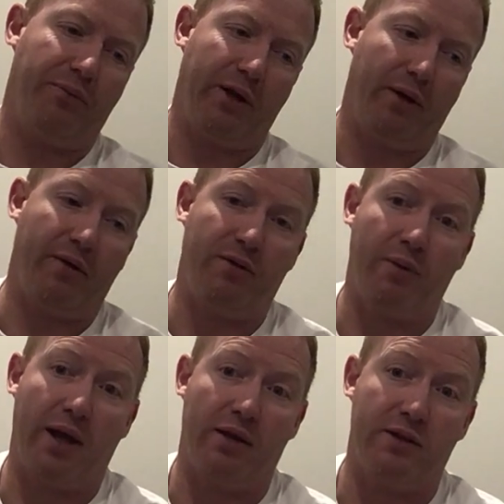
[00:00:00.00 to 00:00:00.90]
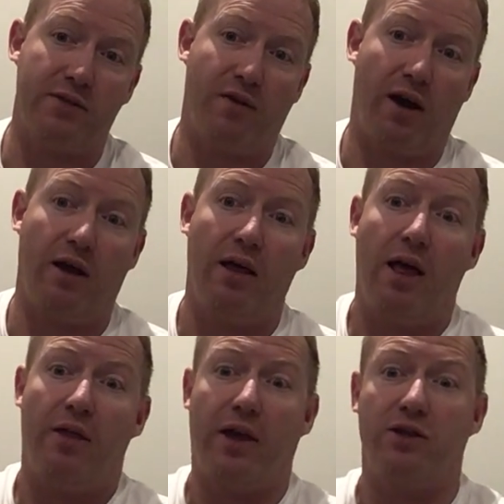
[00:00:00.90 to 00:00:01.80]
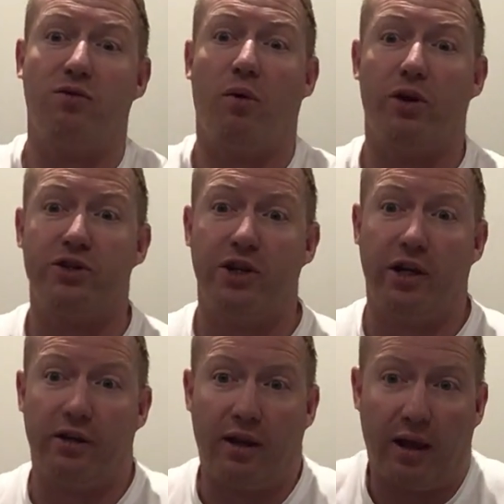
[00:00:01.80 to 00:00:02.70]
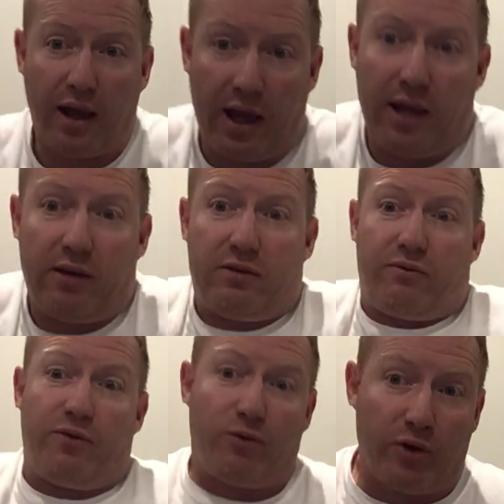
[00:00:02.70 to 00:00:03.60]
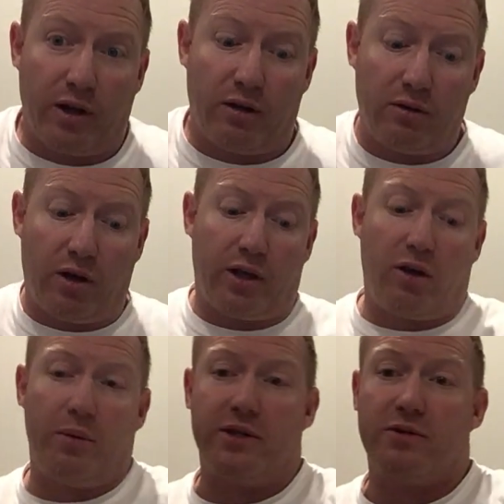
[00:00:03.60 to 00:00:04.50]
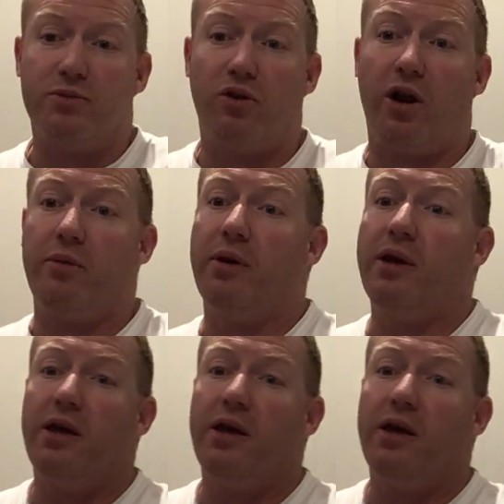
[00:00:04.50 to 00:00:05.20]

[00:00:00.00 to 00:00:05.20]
Anyway, if you made it this far, thanks for watching, and feel free to like, comment, subscribe.